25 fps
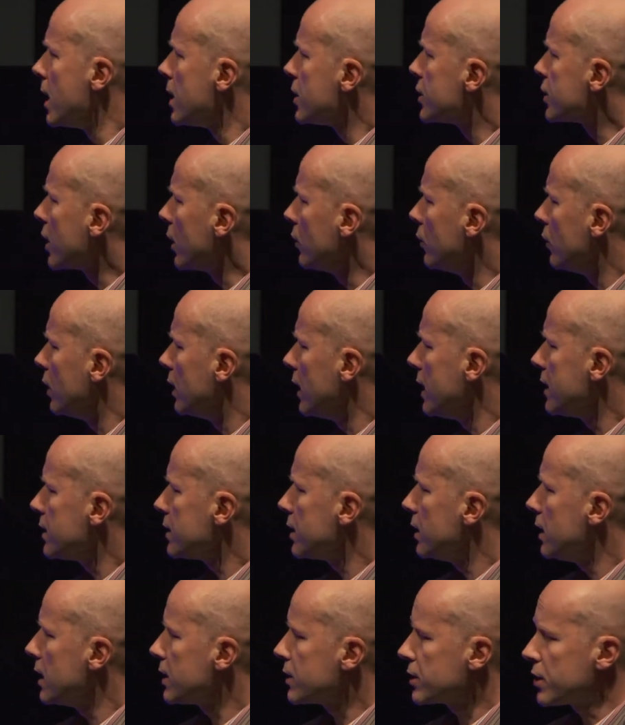So
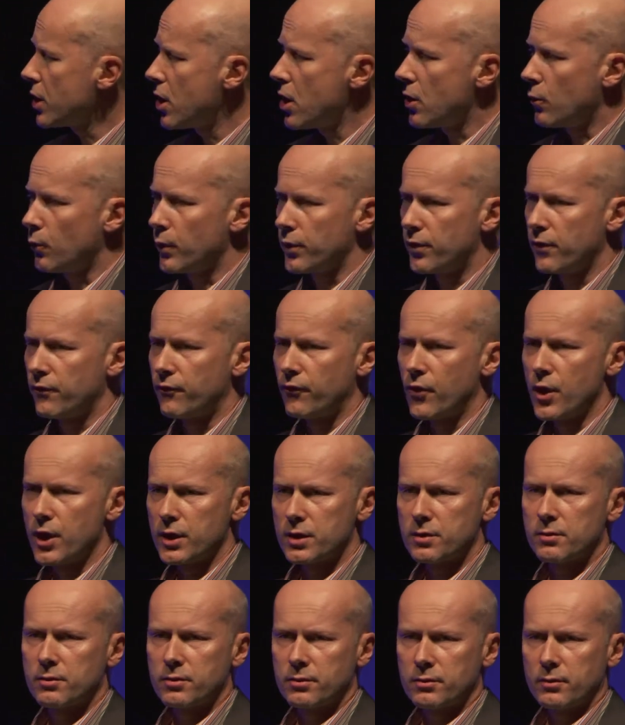let's, let's start with the
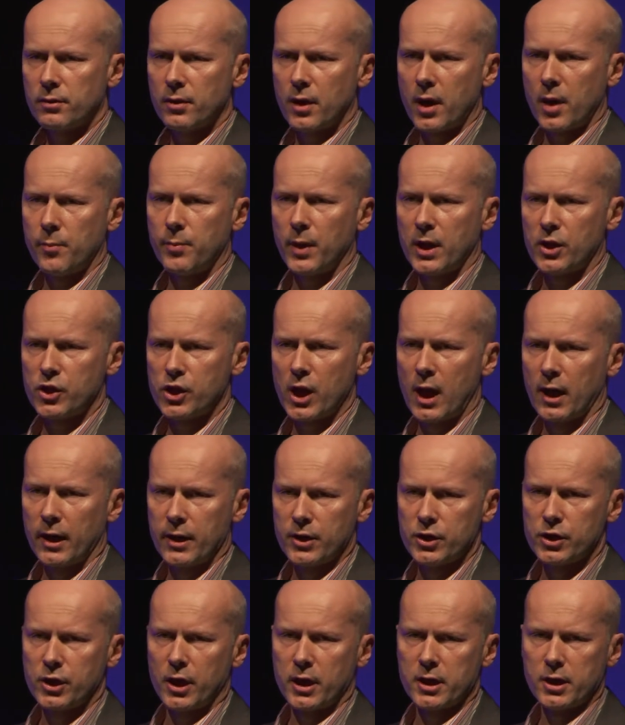first uh, big
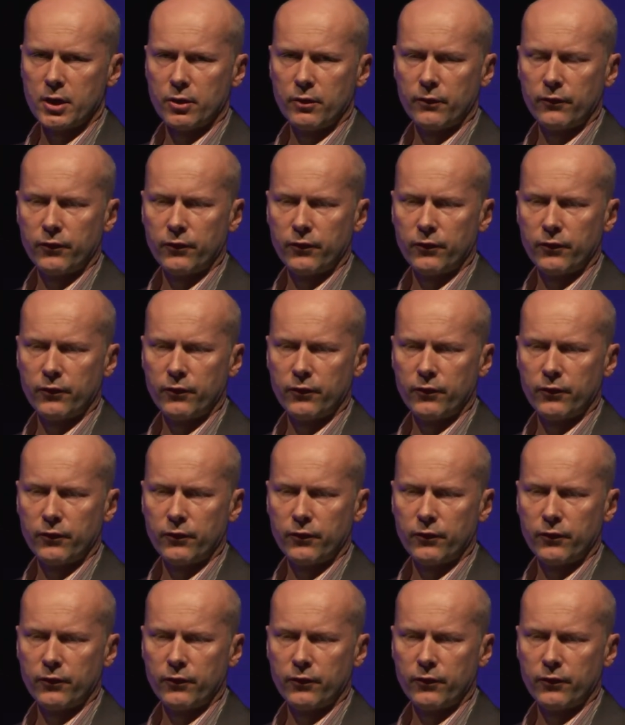challenge, the idea